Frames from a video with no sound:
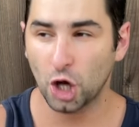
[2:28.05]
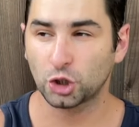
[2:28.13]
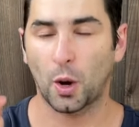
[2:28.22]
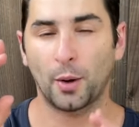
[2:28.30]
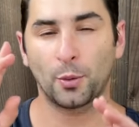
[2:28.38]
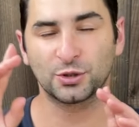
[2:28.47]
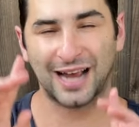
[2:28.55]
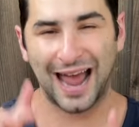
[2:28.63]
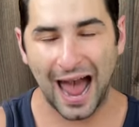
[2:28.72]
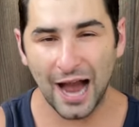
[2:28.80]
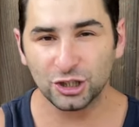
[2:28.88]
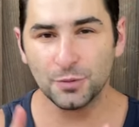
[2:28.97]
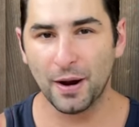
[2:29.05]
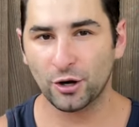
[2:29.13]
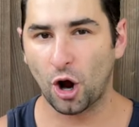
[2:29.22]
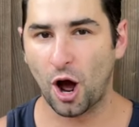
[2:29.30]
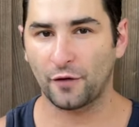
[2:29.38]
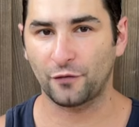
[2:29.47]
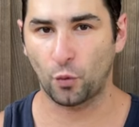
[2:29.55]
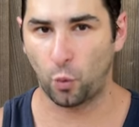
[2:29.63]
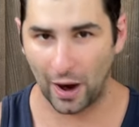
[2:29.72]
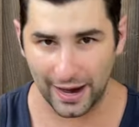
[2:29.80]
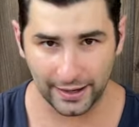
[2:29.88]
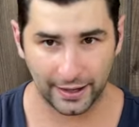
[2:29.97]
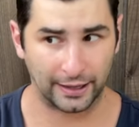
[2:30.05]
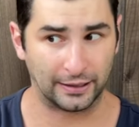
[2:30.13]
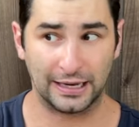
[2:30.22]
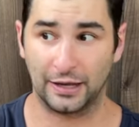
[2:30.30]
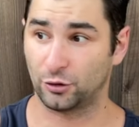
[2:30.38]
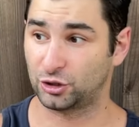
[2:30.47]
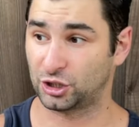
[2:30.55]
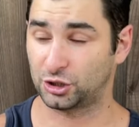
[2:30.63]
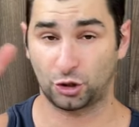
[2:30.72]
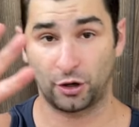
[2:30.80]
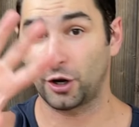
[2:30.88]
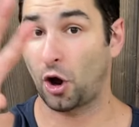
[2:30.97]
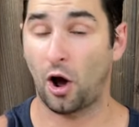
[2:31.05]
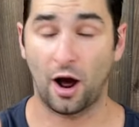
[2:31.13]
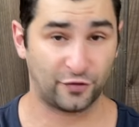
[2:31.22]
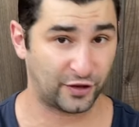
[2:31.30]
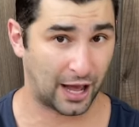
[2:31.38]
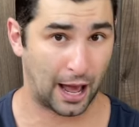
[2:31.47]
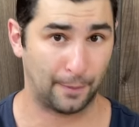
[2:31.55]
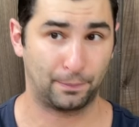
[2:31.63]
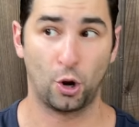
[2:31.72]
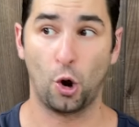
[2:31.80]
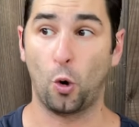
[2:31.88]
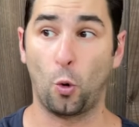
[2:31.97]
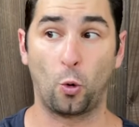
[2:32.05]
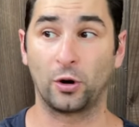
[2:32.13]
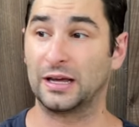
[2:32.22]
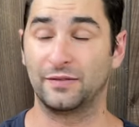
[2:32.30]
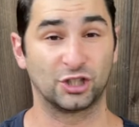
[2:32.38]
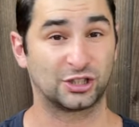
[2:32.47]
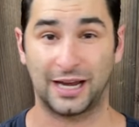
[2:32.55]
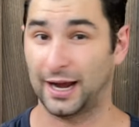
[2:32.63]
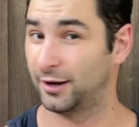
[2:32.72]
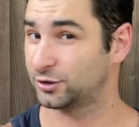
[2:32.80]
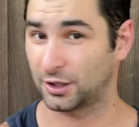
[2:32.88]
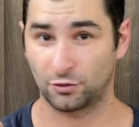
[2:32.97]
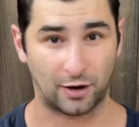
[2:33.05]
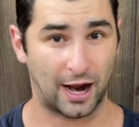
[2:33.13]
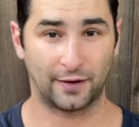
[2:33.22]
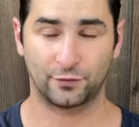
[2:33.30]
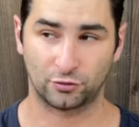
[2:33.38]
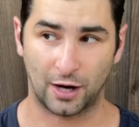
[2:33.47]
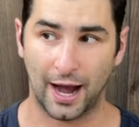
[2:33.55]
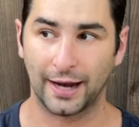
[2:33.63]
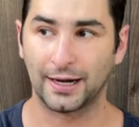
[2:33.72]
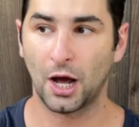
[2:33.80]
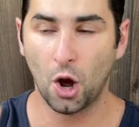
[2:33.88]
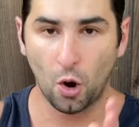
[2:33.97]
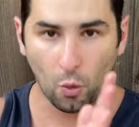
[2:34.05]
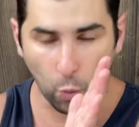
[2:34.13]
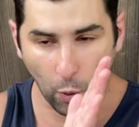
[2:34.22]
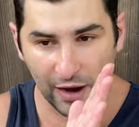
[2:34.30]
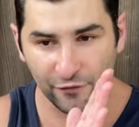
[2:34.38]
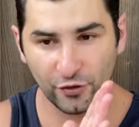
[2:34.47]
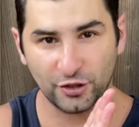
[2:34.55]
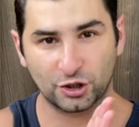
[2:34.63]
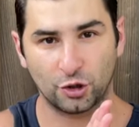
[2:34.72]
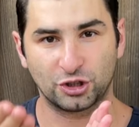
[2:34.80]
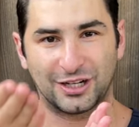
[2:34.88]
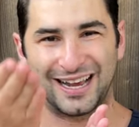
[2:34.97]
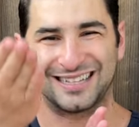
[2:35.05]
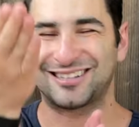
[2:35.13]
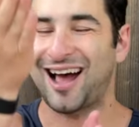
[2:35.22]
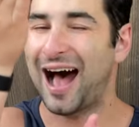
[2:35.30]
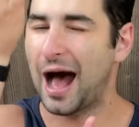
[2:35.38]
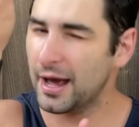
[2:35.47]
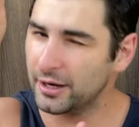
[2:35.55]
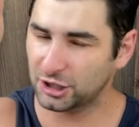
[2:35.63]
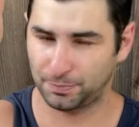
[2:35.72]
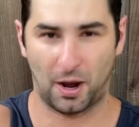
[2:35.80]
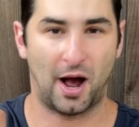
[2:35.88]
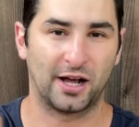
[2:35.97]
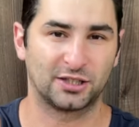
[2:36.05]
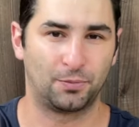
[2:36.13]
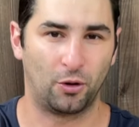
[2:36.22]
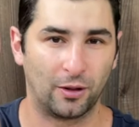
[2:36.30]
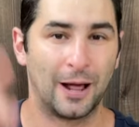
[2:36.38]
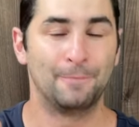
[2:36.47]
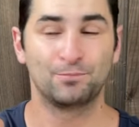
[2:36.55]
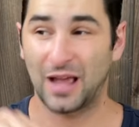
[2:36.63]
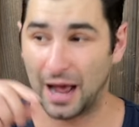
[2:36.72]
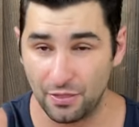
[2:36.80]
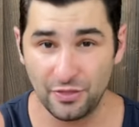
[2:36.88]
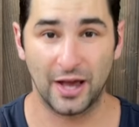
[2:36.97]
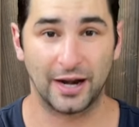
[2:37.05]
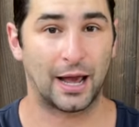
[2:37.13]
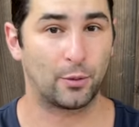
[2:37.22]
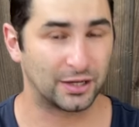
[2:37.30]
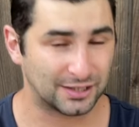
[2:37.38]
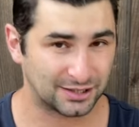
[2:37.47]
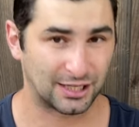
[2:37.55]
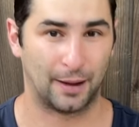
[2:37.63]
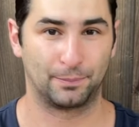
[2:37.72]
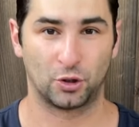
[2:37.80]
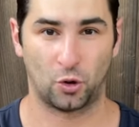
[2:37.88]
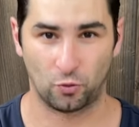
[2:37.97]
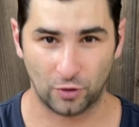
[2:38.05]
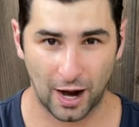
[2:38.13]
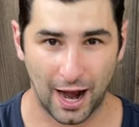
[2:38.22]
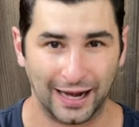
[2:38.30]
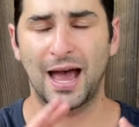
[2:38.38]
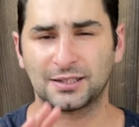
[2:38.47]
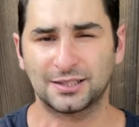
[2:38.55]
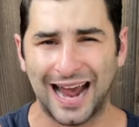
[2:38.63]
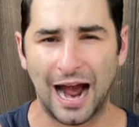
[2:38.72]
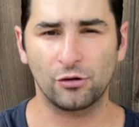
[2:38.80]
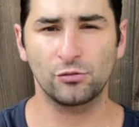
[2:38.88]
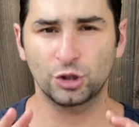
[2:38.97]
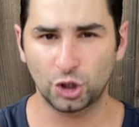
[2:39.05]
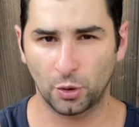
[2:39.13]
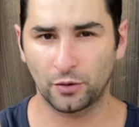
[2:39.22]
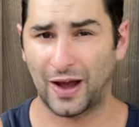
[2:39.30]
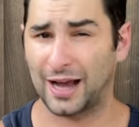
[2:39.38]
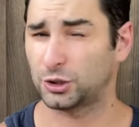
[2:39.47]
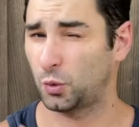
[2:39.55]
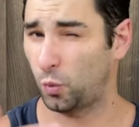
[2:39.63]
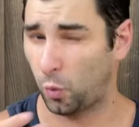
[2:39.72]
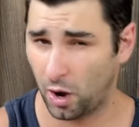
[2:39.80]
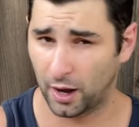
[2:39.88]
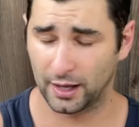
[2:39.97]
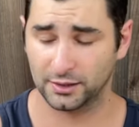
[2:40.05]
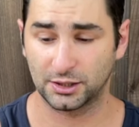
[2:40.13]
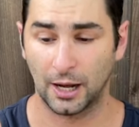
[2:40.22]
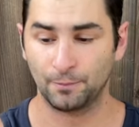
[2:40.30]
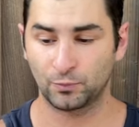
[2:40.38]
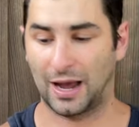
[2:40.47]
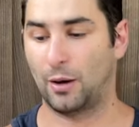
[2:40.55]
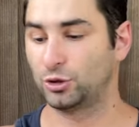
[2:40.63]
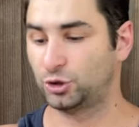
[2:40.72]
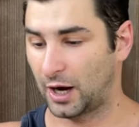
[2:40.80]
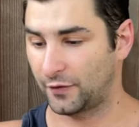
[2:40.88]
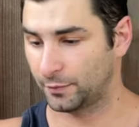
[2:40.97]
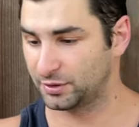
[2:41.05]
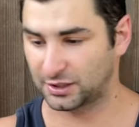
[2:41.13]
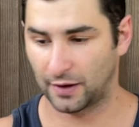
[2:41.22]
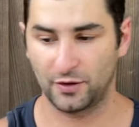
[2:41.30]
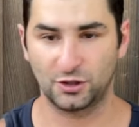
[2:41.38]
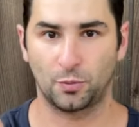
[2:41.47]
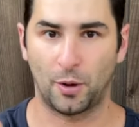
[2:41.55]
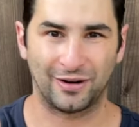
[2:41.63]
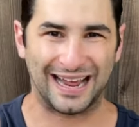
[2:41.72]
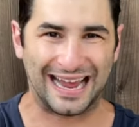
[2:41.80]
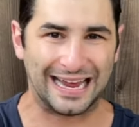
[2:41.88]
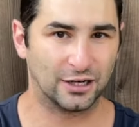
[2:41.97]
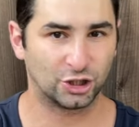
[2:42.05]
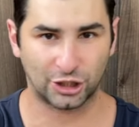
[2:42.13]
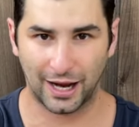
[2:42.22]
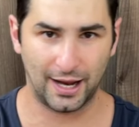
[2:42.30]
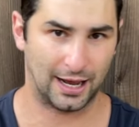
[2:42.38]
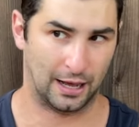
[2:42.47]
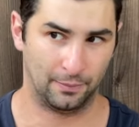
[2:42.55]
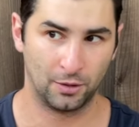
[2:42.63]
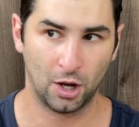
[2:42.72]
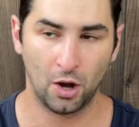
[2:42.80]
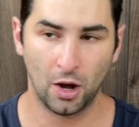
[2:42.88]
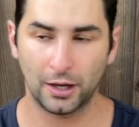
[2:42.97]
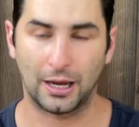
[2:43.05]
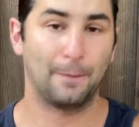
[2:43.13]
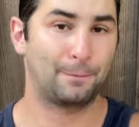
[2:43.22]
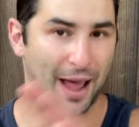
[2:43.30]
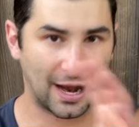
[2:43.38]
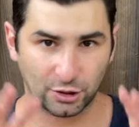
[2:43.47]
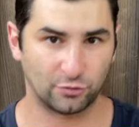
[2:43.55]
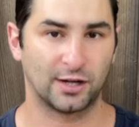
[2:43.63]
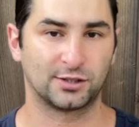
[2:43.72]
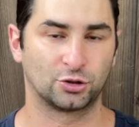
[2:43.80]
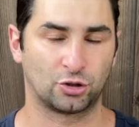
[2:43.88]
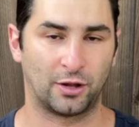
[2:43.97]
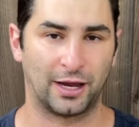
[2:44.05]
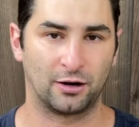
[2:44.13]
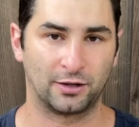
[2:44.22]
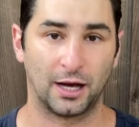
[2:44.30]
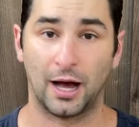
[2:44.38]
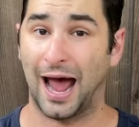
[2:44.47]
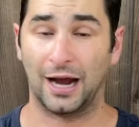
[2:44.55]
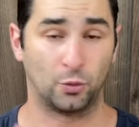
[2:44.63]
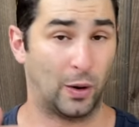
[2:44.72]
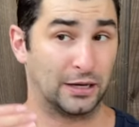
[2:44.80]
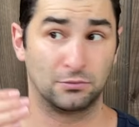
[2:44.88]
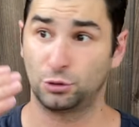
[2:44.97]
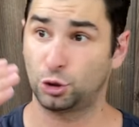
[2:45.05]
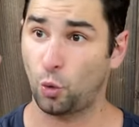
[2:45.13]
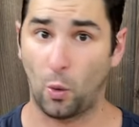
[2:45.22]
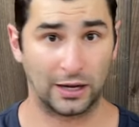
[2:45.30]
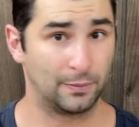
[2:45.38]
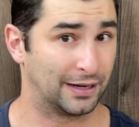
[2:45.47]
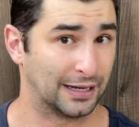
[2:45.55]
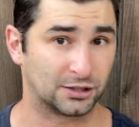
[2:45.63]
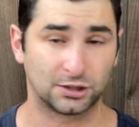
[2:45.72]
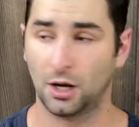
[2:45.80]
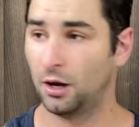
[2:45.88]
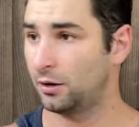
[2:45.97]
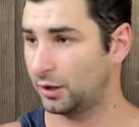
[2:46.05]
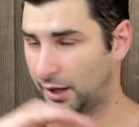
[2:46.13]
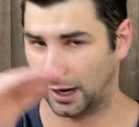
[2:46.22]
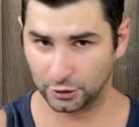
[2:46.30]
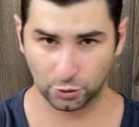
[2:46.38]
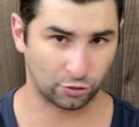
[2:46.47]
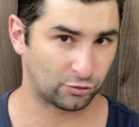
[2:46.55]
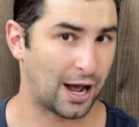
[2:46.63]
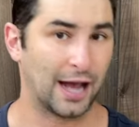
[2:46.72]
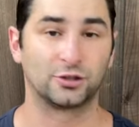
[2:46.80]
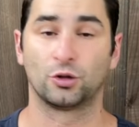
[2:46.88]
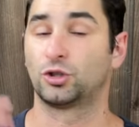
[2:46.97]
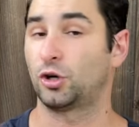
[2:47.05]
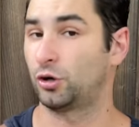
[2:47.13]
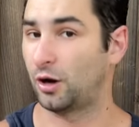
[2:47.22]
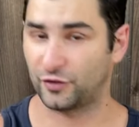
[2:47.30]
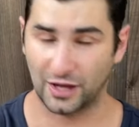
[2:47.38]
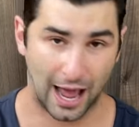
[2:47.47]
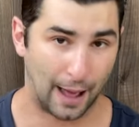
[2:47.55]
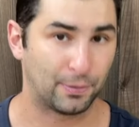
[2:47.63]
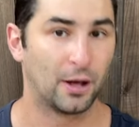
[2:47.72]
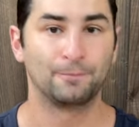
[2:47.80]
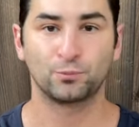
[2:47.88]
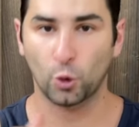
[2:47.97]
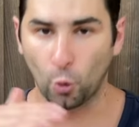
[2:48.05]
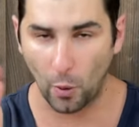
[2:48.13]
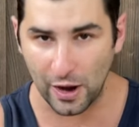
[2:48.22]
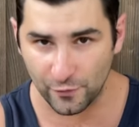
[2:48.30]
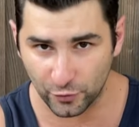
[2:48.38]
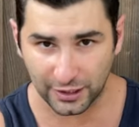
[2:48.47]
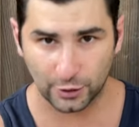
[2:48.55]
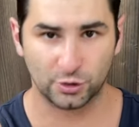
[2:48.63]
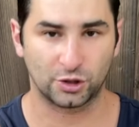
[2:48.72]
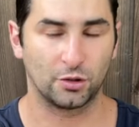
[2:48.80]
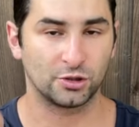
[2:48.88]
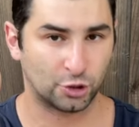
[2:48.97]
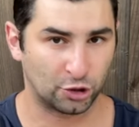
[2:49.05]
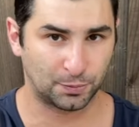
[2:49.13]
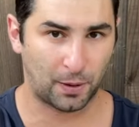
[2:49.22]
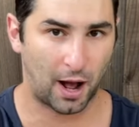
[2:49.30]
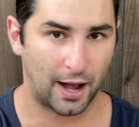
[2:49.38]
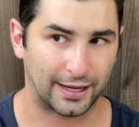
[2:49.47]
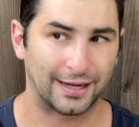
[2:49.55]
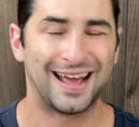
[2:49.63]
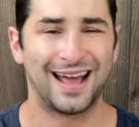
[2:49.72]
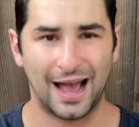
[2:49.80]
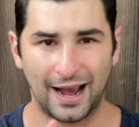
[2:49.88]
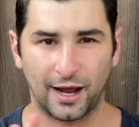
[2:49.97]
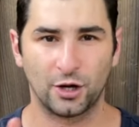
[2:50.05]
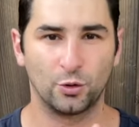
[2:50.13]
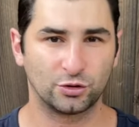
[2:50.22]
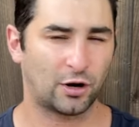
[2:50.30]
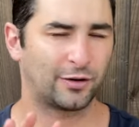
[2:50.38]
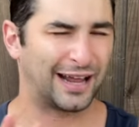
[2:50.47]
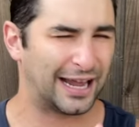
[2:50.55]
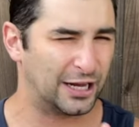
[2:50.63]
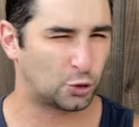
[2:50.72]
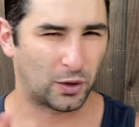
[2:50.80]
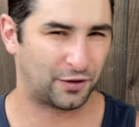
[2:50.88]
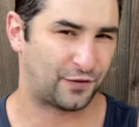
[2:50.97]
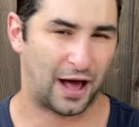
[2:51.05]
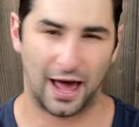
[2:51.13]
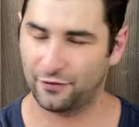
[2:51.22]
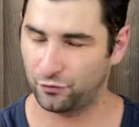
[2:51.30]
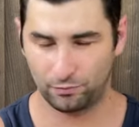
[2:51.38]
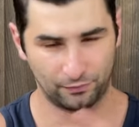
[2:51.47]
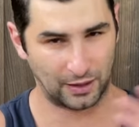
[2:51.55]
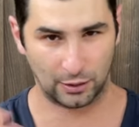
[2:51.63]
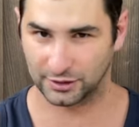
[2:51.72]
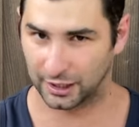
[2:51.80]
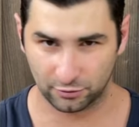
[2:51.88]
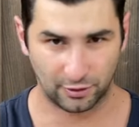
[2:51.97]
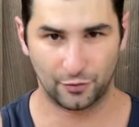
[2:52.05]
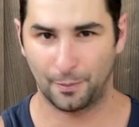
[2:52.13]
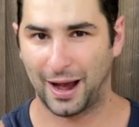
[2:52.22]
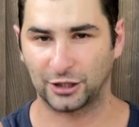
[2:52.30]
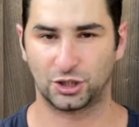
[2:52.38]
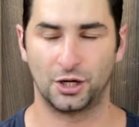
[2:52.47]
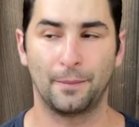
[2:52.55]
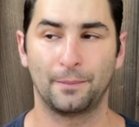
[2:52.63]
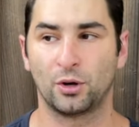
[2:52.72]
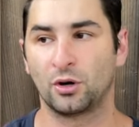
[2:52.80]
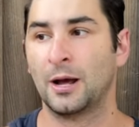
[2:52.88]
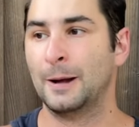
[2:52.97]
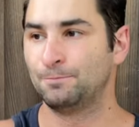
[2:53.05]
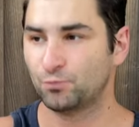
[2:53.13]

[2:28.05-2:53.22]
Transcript: So I was actually better off waiting, either just turning off the app or even just canceling ride after ride, wait for the surge to get as high as possible, and then I would accept a ride. As counterintuitive as it was, I would drive from 7 to about 8ish a.m., get back to the residential area, I'd wait 20 minutes, cancel the rides, or turn off the app, wait for it to get to a certain surge pocket. Again, usually around 825, that was like around the magic number.